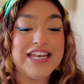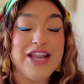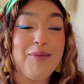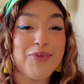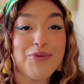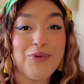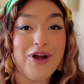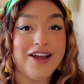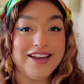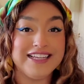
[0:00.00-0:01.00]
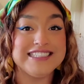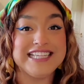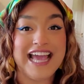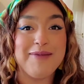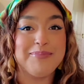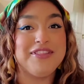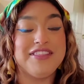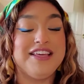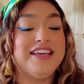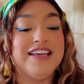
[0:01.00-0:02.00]
Number one is the
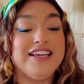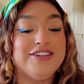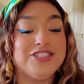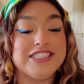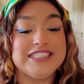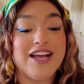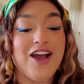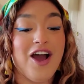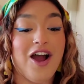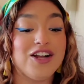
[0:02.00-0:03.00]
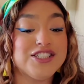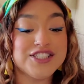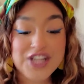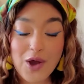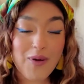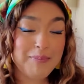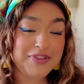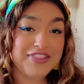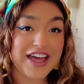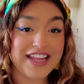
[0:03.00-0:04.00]
empathy. You just are so
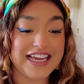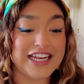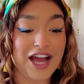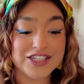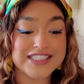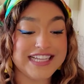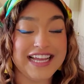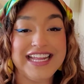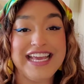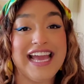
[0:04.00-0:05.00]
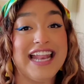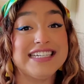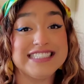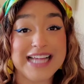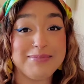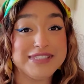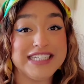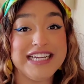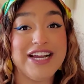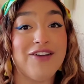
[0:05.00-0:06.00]
empathetic and understanding and
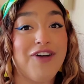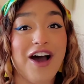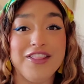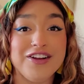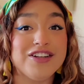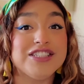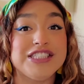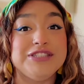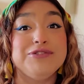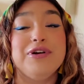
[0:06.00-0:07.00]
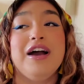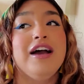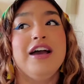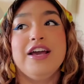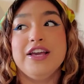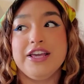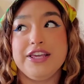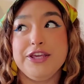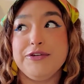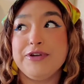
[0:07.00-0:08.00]
accepting of others. You
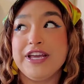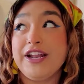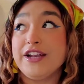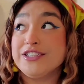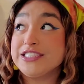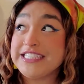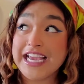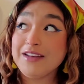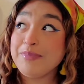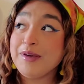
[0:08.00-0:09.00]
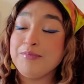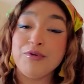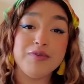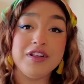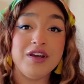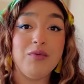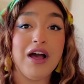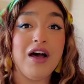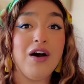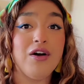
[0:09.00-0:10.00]
can understand people really
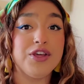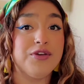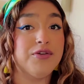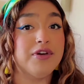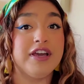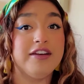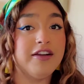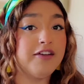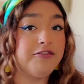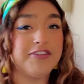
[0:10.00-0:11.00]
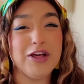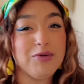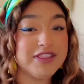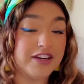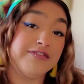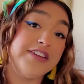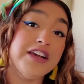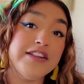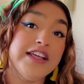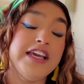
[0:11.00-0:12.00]
well. You can feel what they're
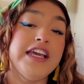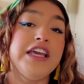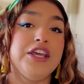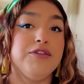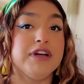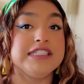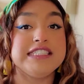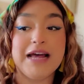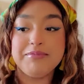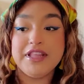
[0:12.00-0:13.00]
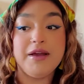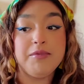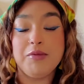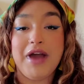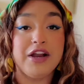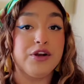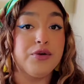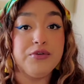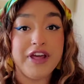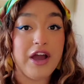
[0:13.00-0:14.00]
feeling. You accept them no matter
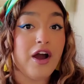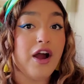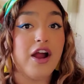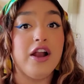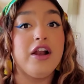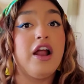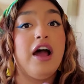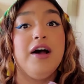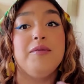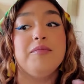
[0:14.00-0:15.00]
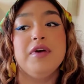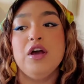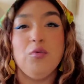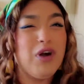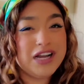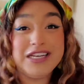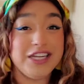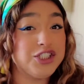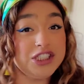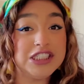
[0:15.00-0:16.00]
who they are, what
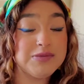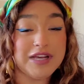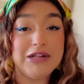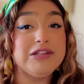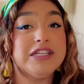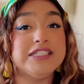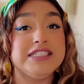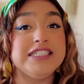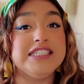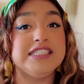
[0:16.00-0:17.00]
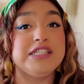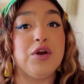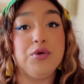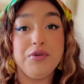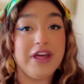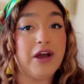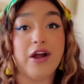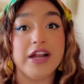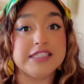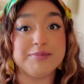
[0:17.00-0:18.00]
conditions, what illnesses, who they
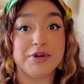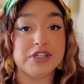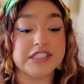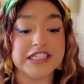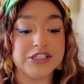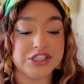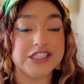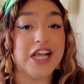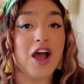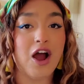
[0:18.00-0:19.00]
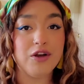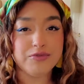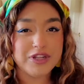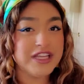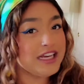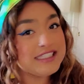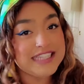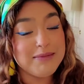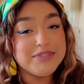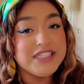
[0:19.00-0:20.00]
are as a person. You just are really
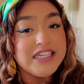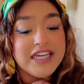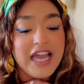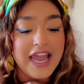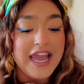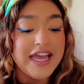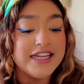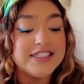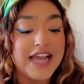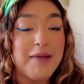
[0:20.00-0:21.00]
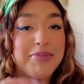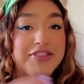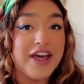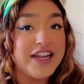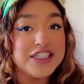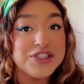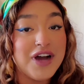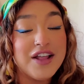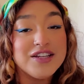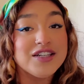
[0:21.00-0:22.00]
accepting and empathetic
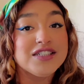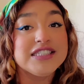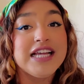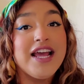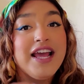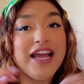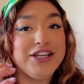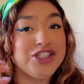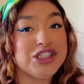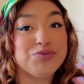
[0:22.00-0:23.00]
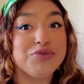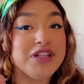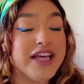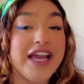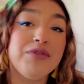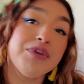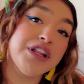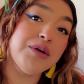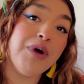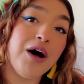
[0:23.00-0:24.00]
to others, and you just relate
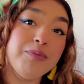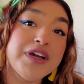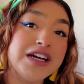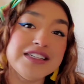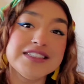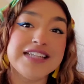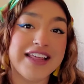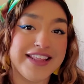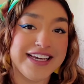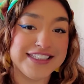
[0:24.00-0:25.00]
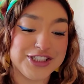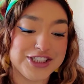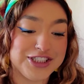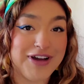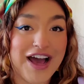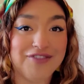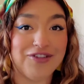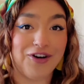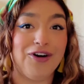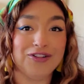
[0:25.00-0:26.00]
really well because I think it's you
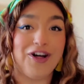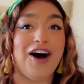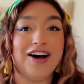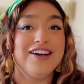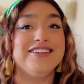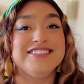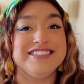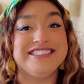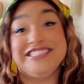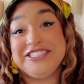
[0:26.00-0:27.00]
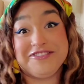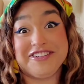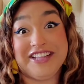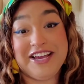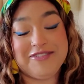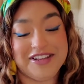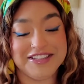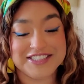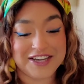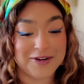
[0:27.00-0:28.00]
have a lot to relate
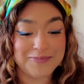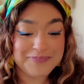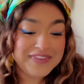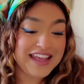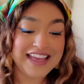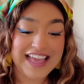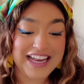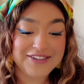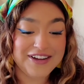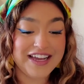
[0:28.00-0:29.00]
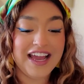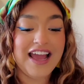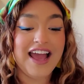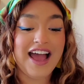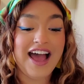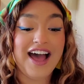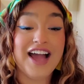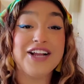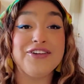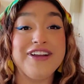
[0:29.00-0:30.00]
with. So anyway,
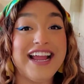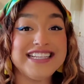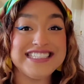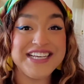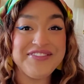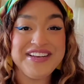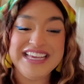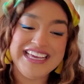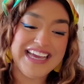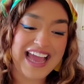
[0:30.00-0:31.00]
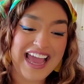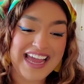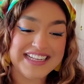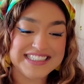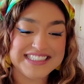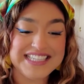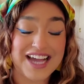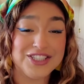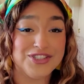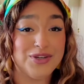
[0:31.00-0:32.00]
creativity, and this is
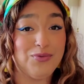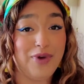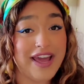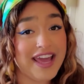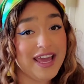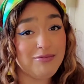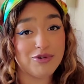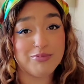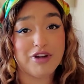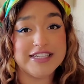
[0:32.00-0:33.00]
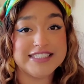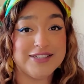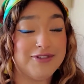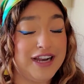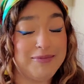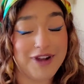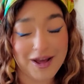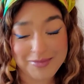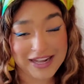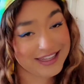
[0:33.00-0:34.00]
actually way more present when I'm
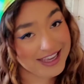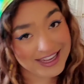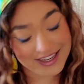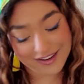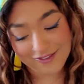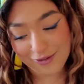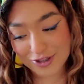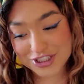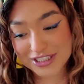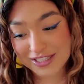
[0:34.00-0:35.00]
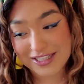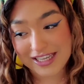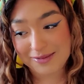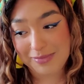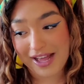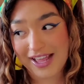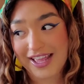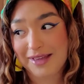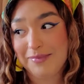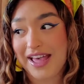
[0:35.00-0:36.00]
not medicated, unfortunately.
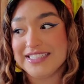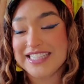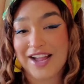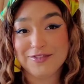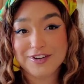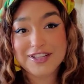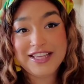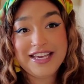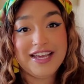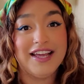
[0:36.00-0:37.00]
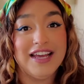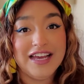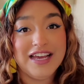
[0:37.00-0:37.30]
My meds have really